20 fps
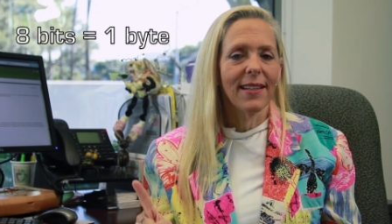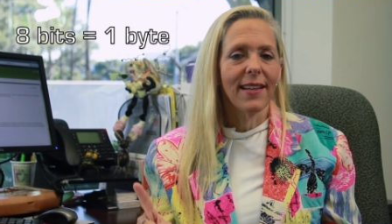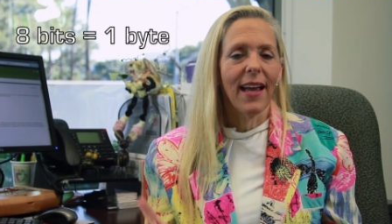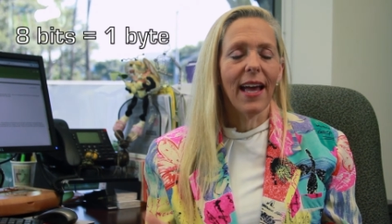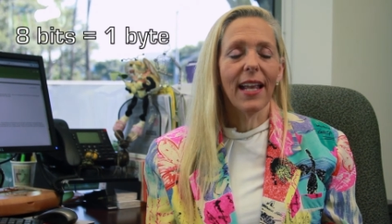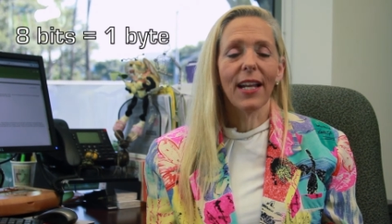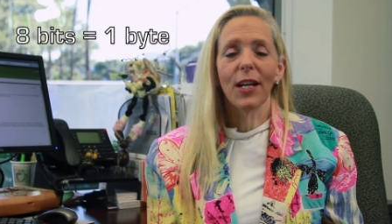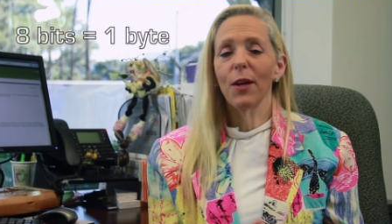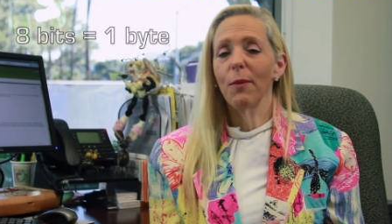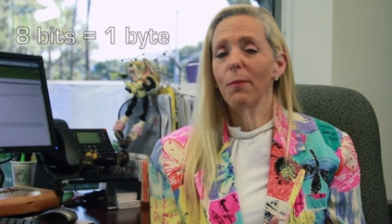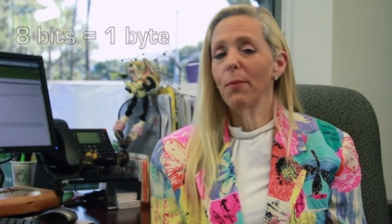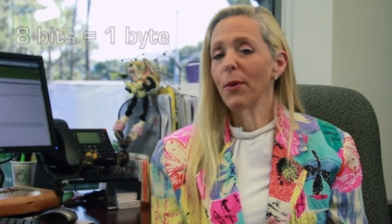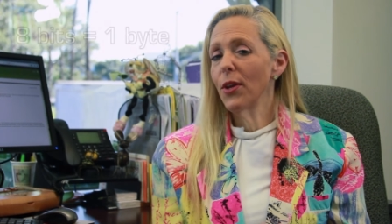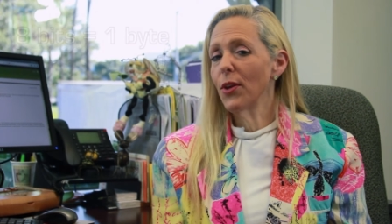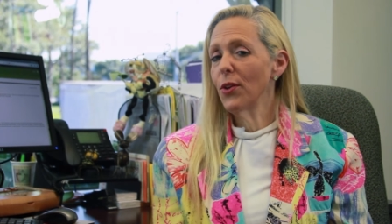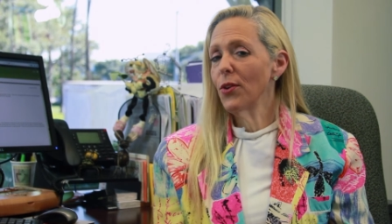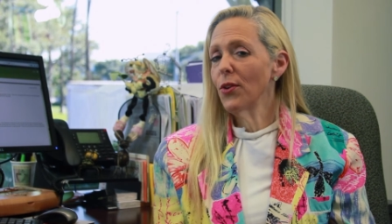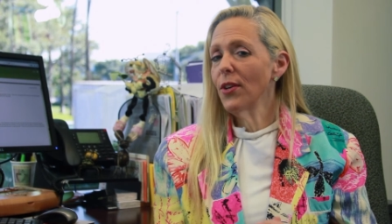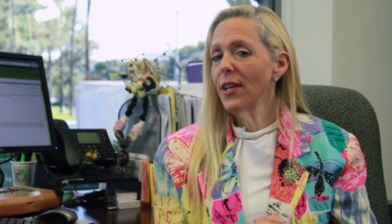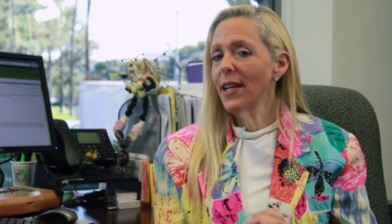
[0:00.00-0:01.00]
and a
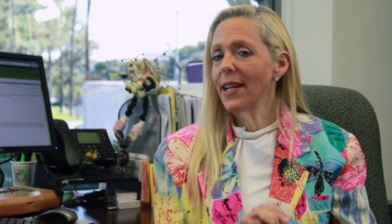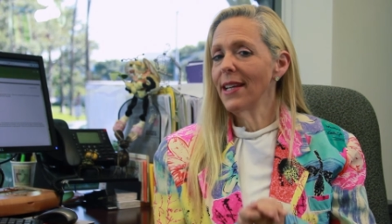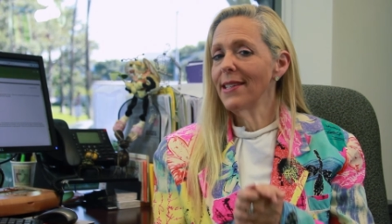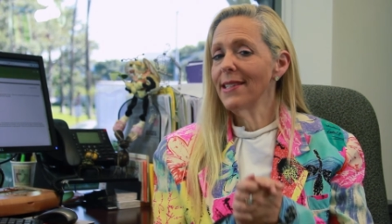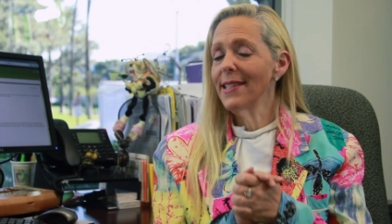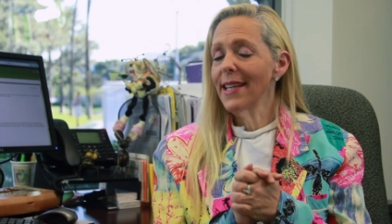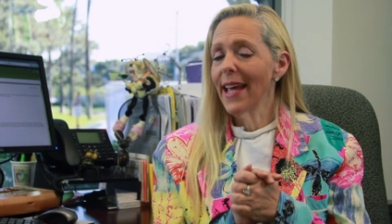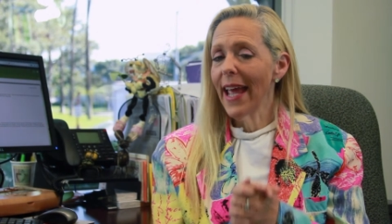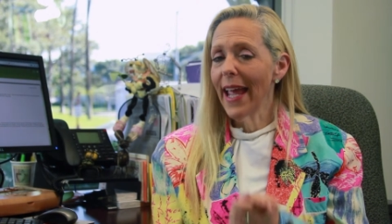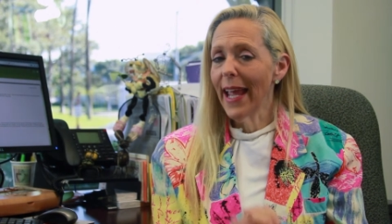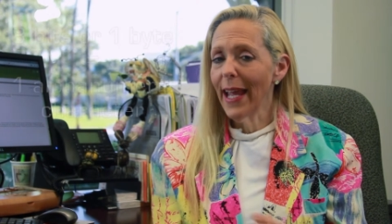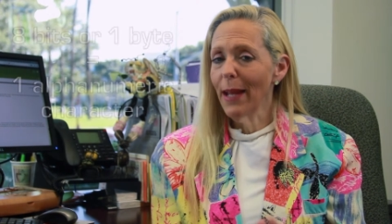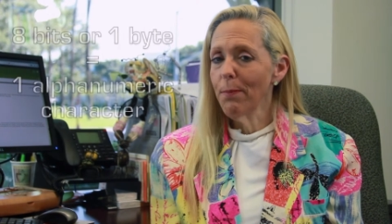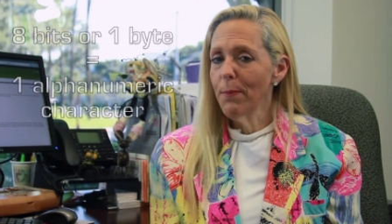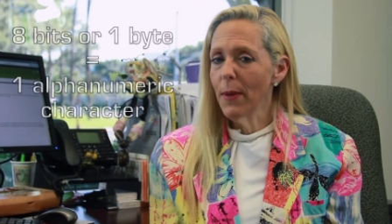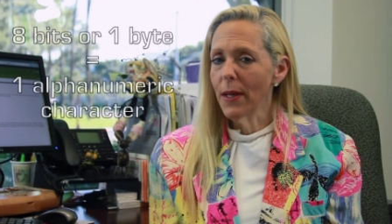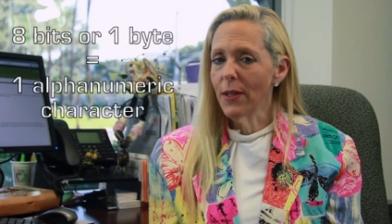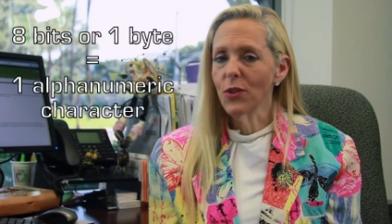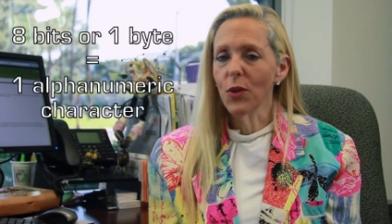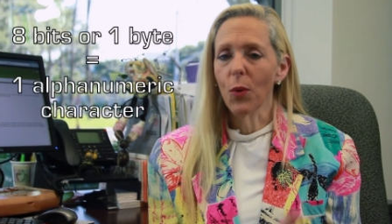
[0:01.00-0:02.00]
computer needs 8
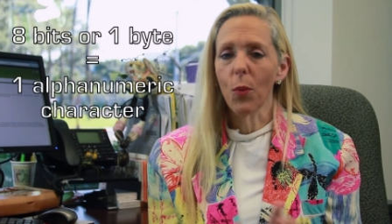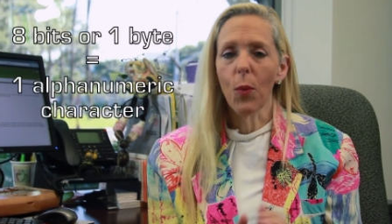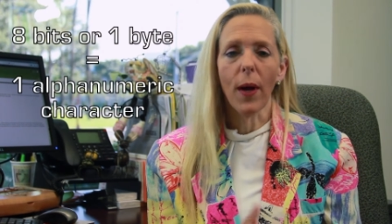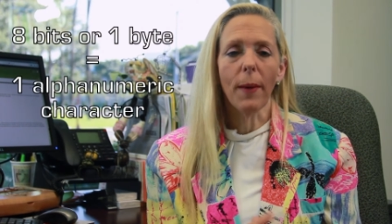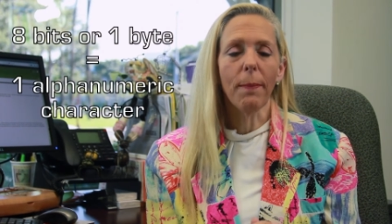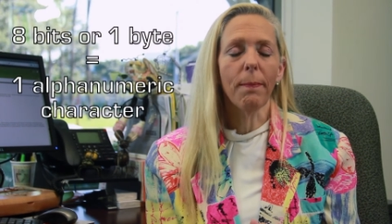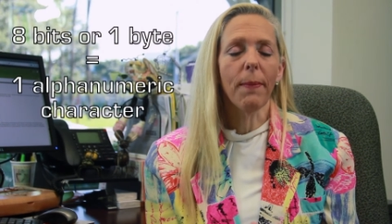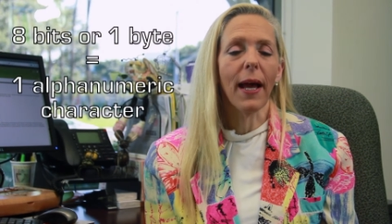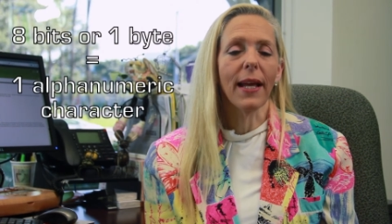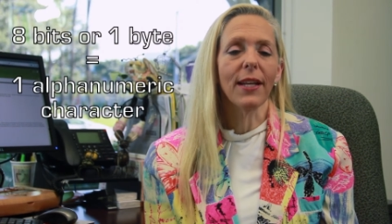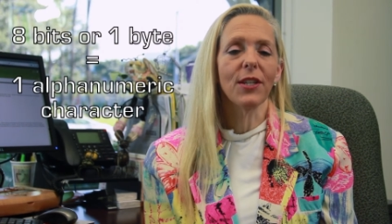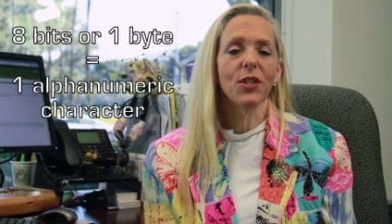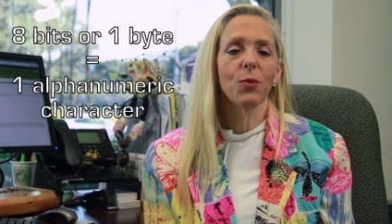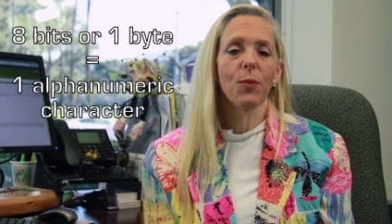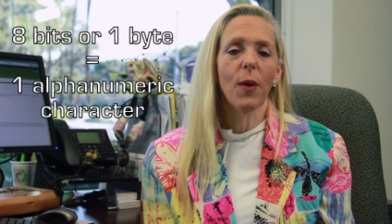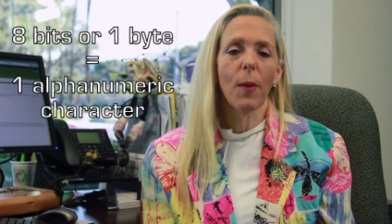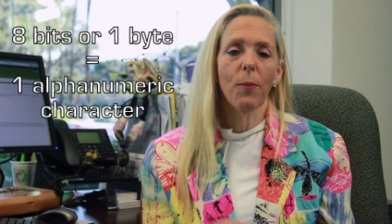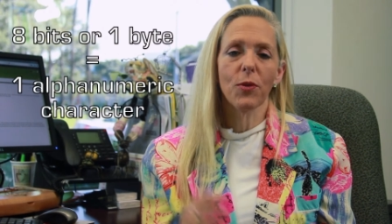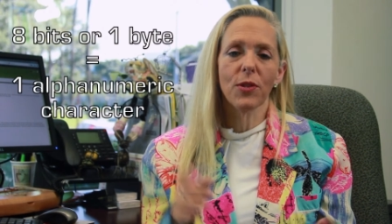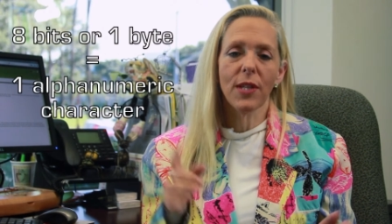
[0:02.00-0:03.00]
bits or 1 byte to
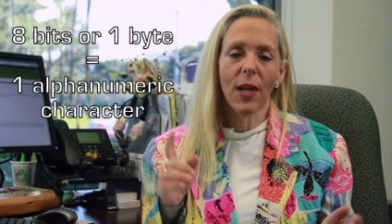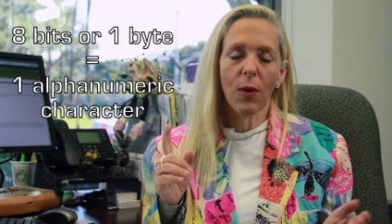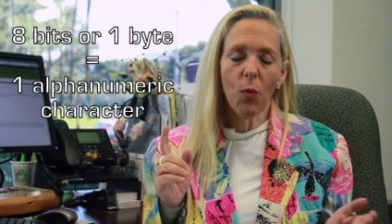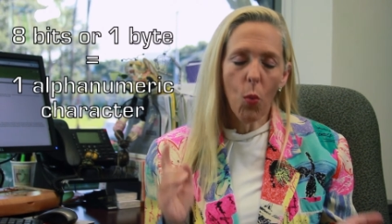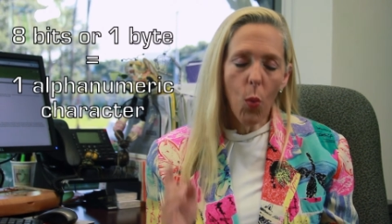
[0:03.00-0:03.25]
represent